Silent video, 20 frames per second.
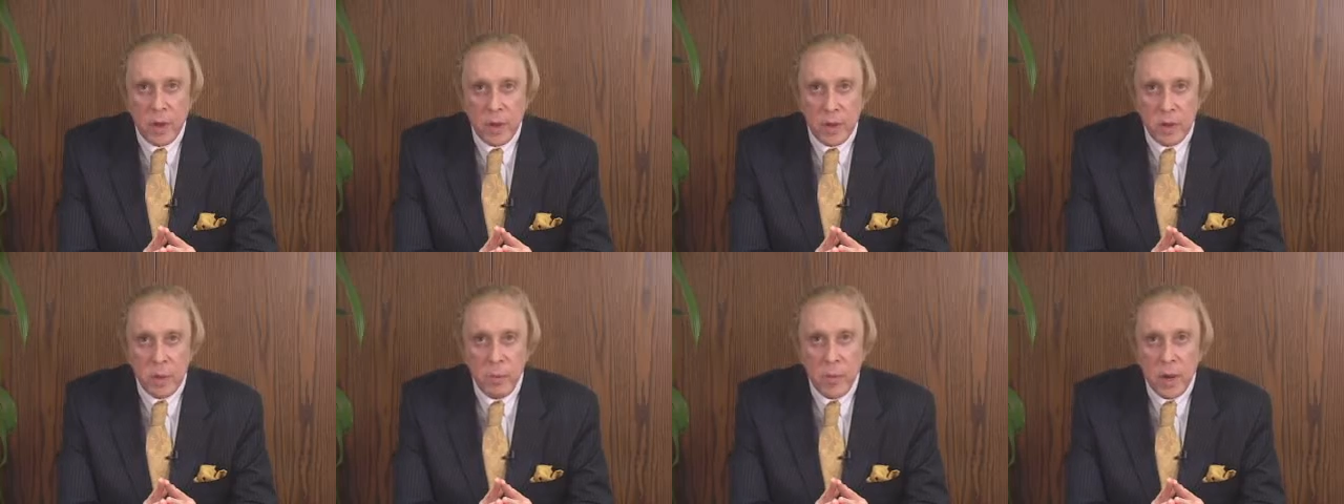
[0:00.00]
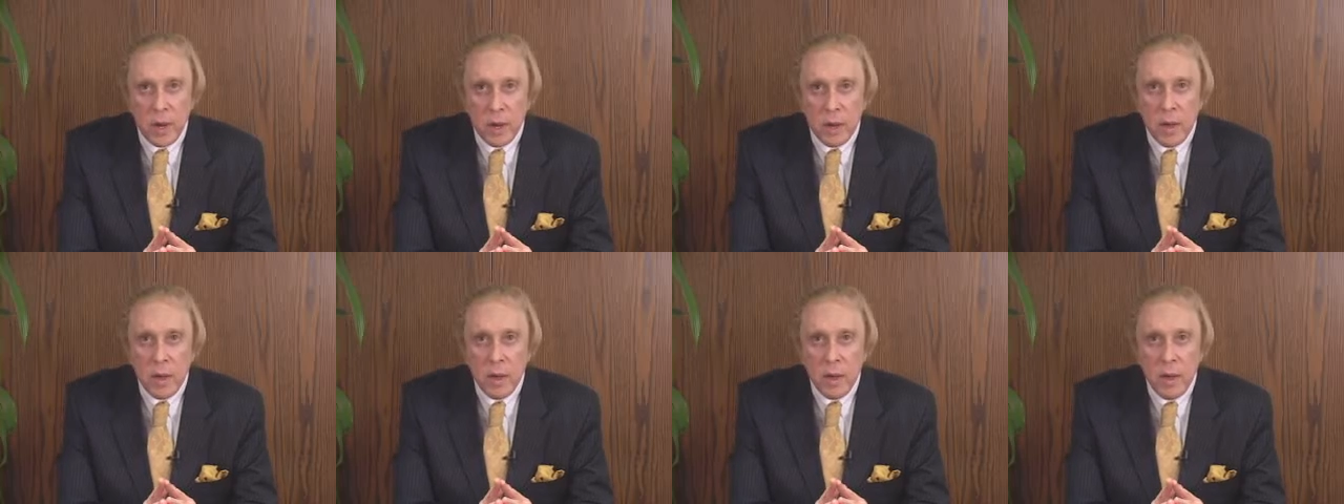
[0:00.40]
on your
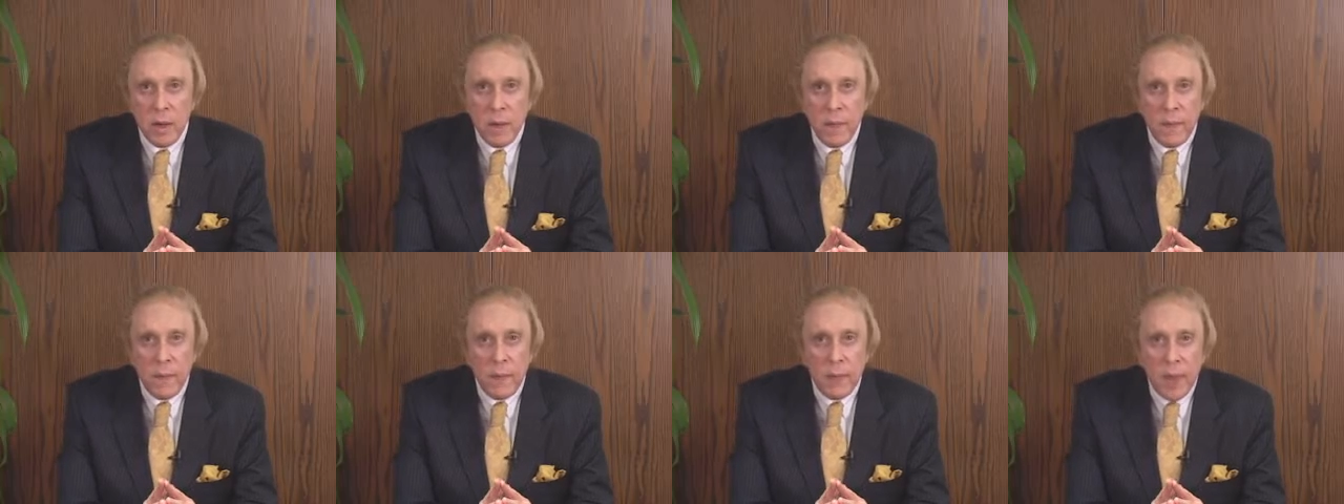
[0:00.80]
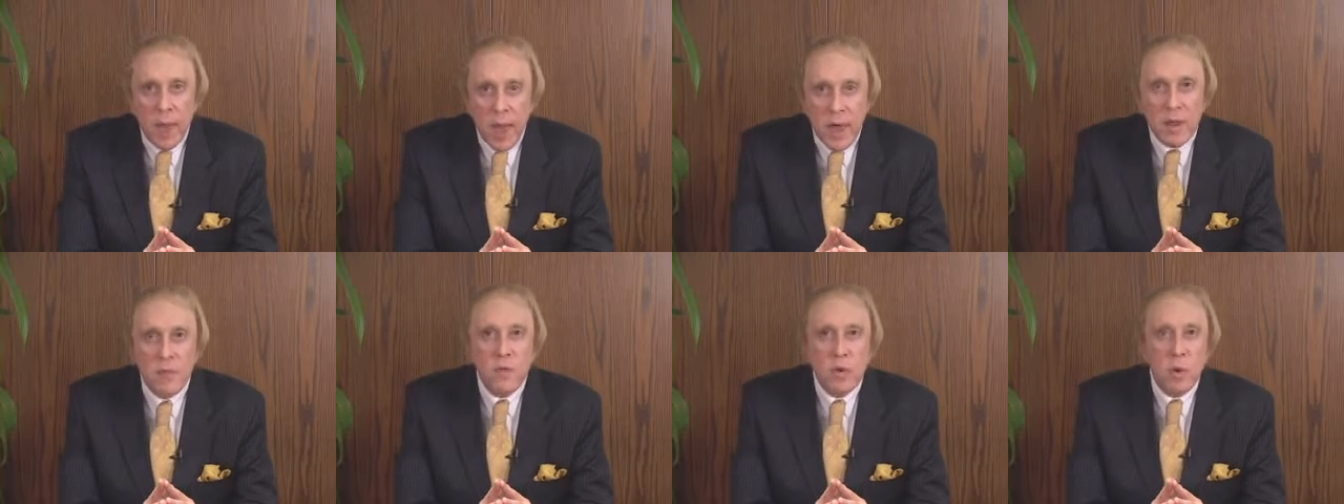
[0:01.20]
money,
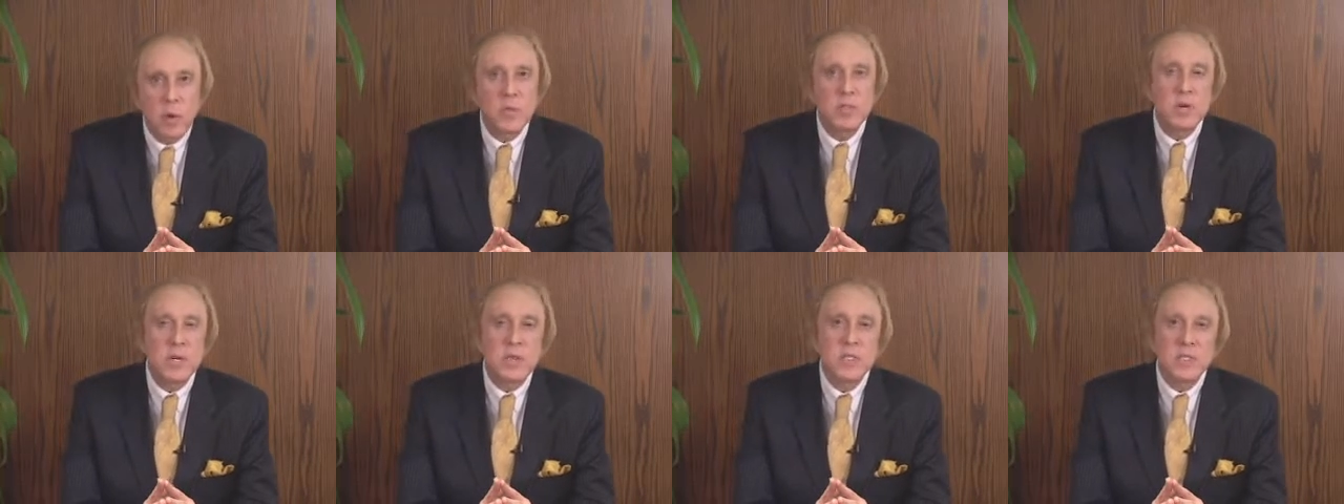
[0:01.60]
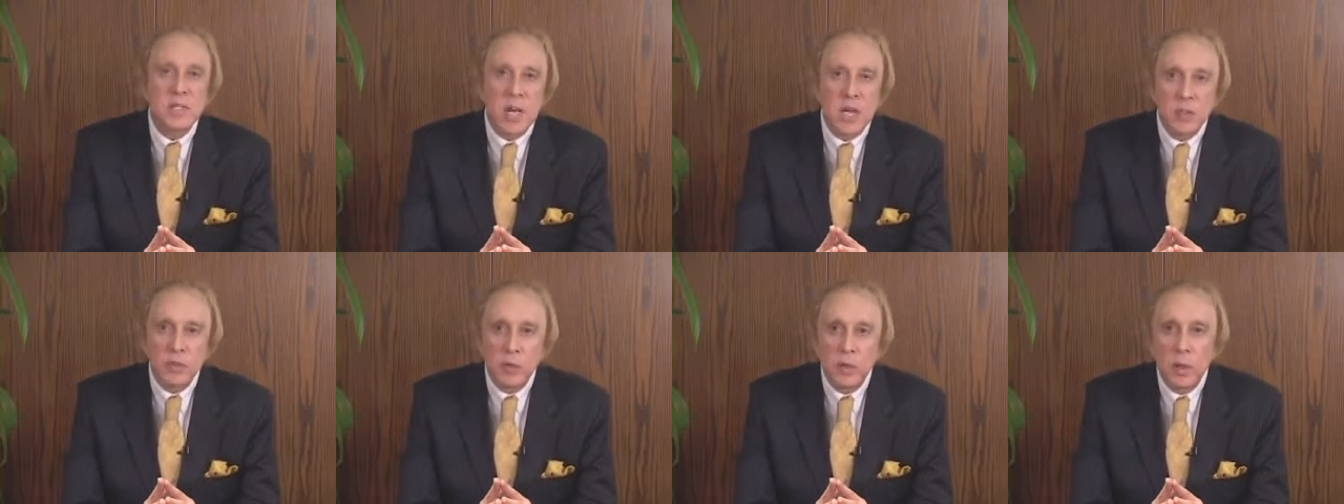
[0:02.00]
and if you're a
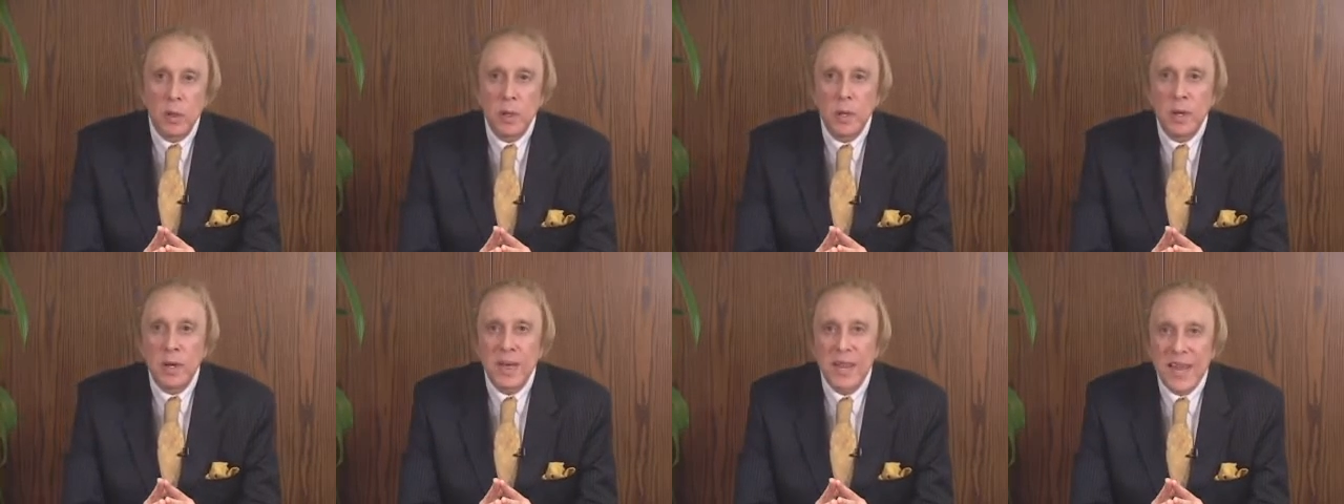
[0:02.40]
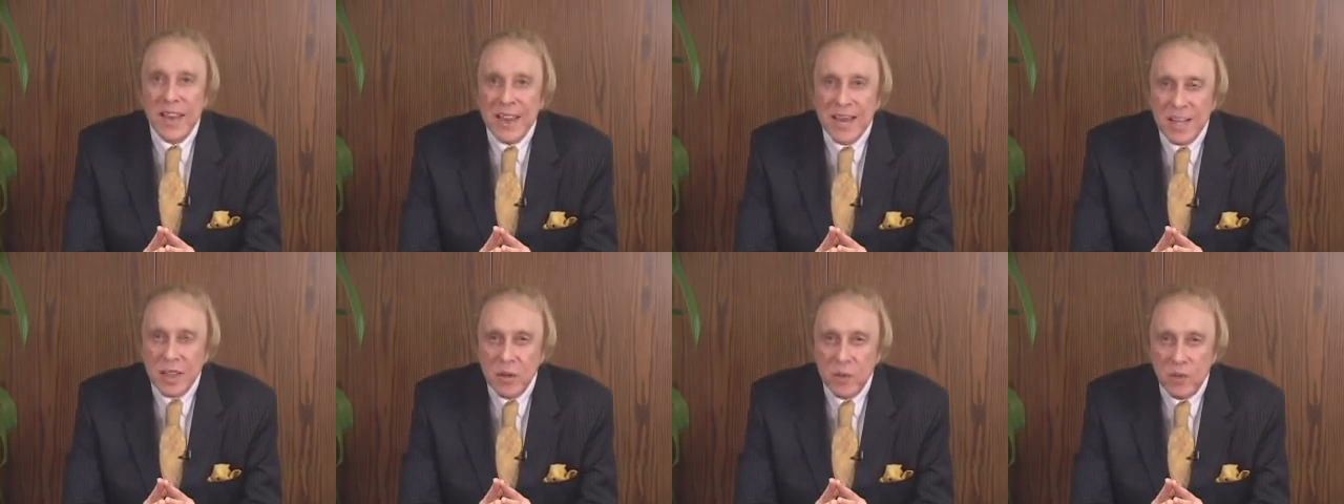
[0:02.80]
successful
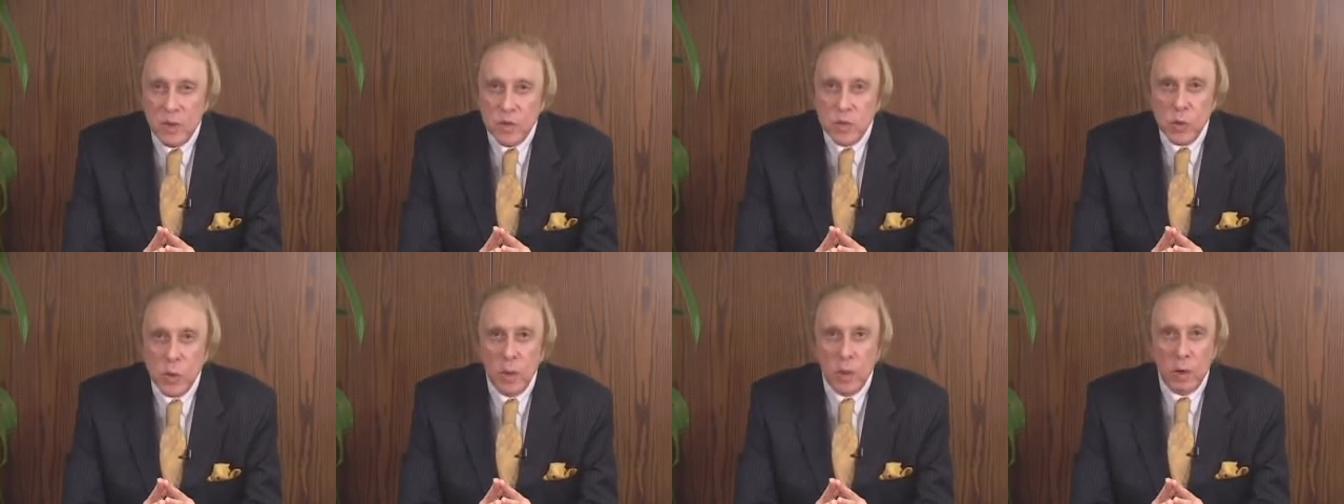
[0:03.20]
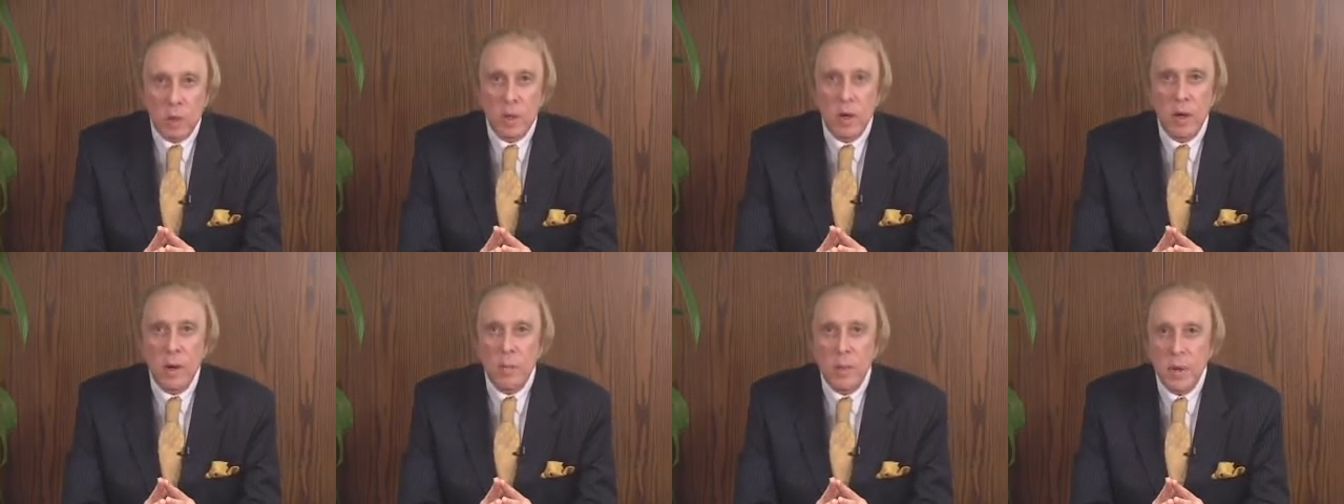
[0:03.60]
individual or
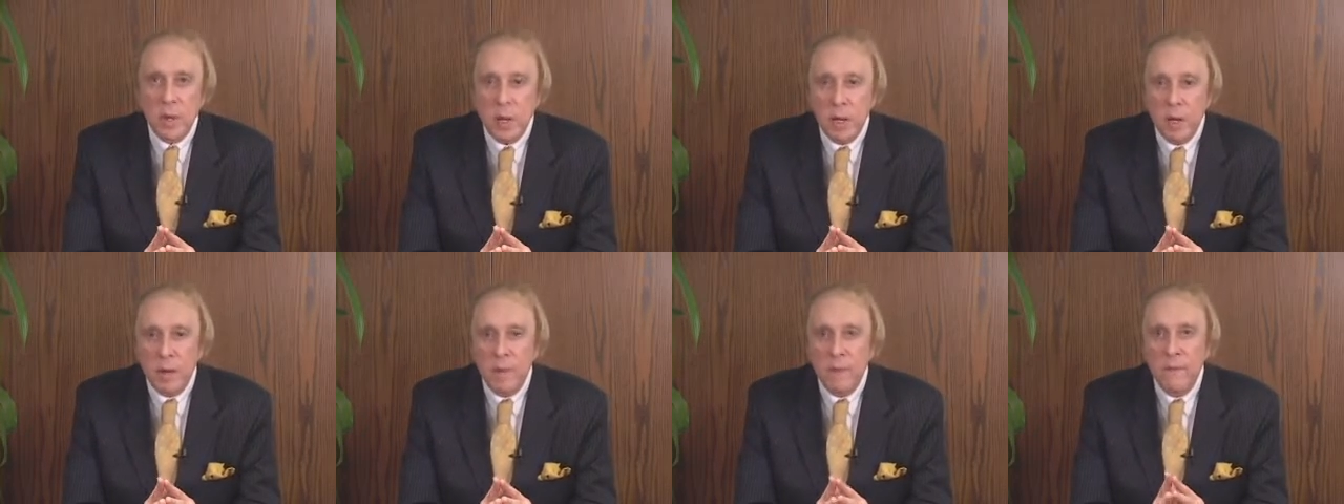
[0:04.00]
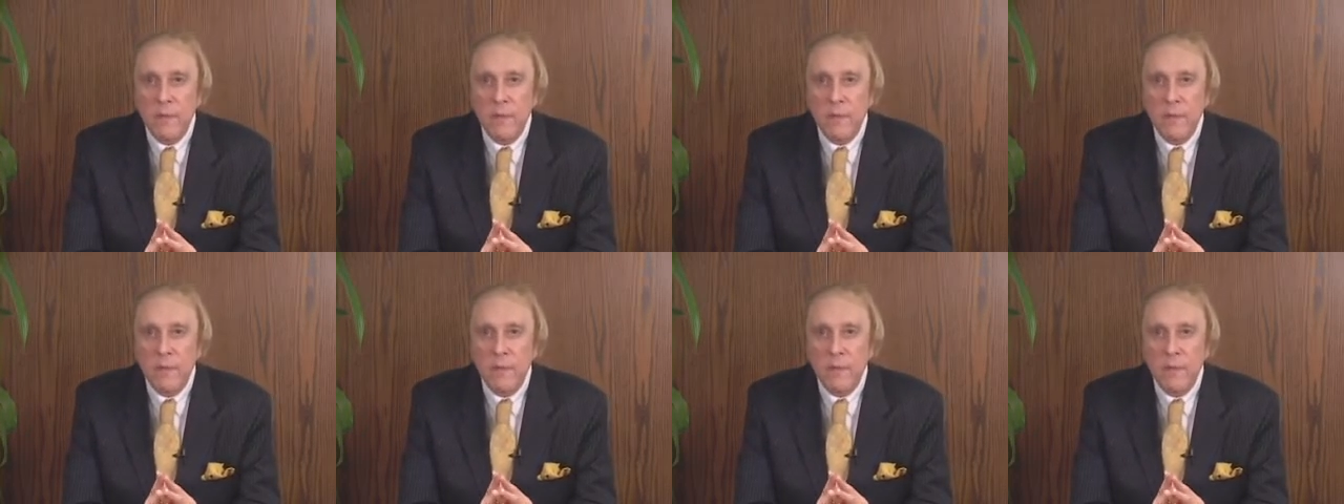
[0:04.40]
company,